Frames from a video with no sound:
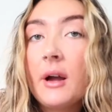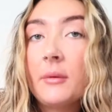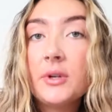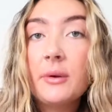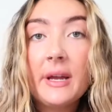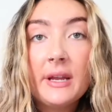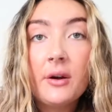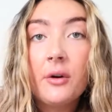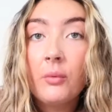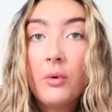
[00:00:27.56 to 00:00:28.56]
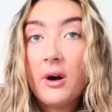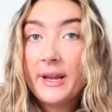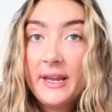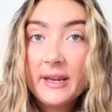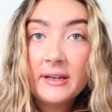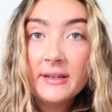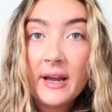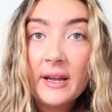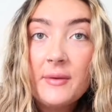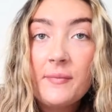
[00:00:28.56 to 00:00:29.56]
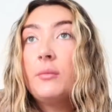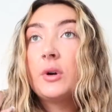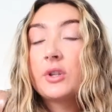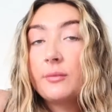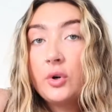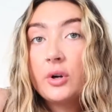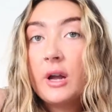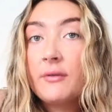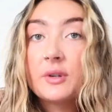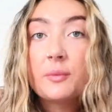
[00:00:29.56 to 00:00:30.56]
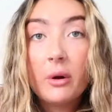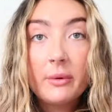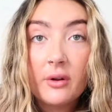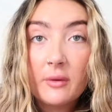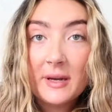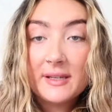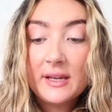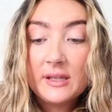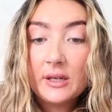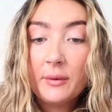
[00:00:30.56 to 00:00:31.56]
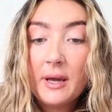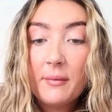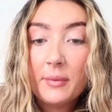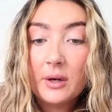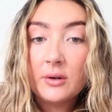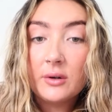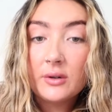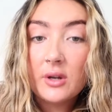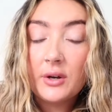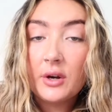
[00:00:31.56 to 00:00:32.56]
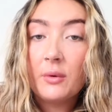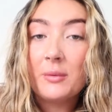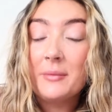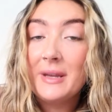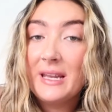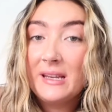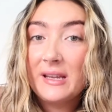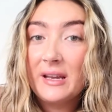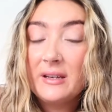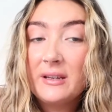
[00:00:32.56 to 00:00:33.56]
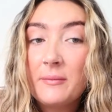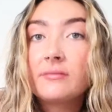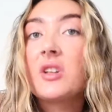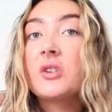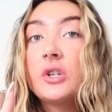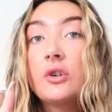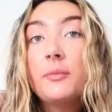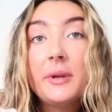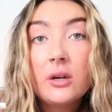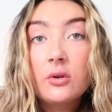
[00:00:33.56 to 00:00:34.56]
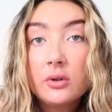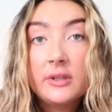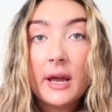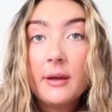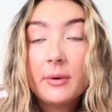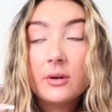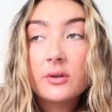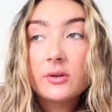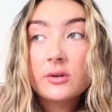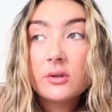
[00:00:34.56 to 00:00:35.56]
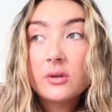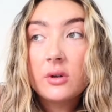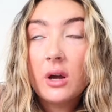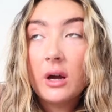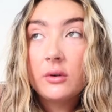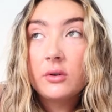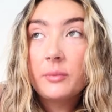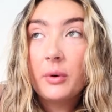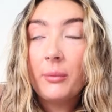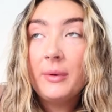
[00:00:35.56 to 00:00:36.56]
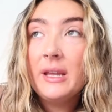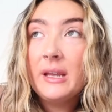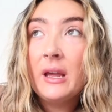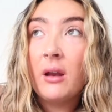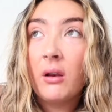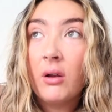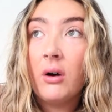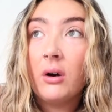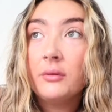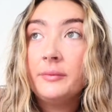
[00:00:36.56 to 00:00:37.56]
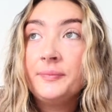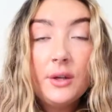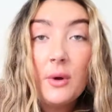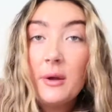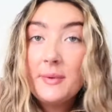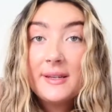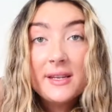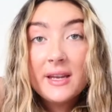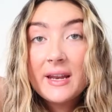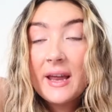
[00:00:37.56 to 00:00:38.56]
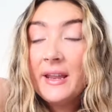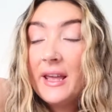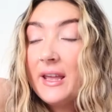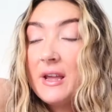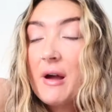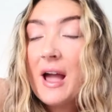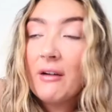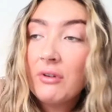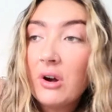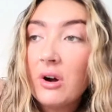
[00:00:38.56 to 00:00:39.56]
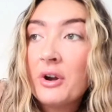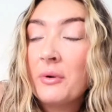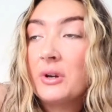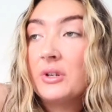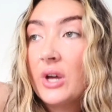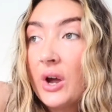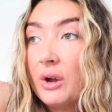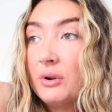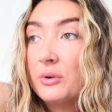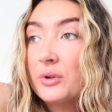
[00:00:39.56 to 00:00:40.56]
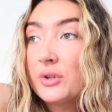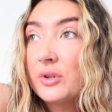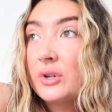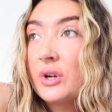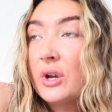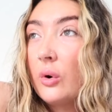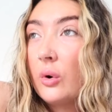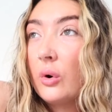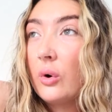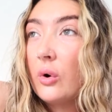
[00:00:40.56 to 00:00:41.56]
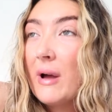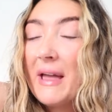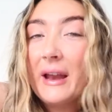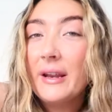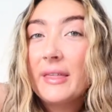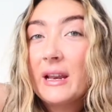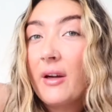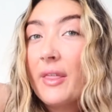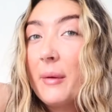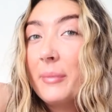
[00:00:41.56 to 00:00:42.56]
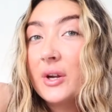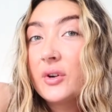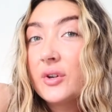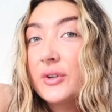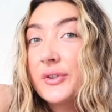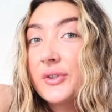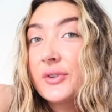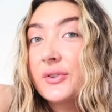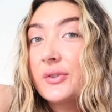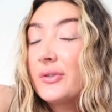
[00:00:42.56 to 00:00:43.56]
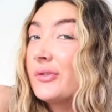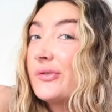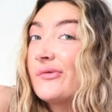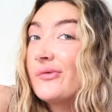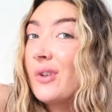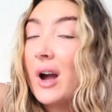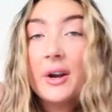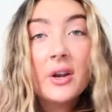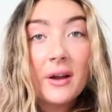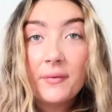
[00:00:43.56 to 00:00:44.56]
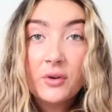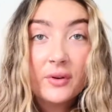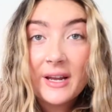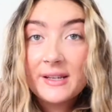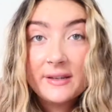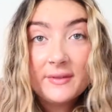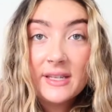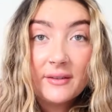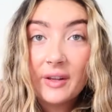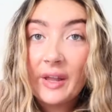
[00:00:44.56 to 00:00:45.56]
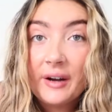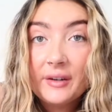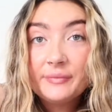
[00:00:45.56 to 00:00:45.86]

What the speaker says: I'm doing a what I eat in a day. Because I'm hungover, it's probably not the best day to do it because I don't know what I'm going to be eating. Actually, it could be a good day because I could probably eat a lot. You won't be seeing any avocado on toast or anything like that because I don't have the creativity for that.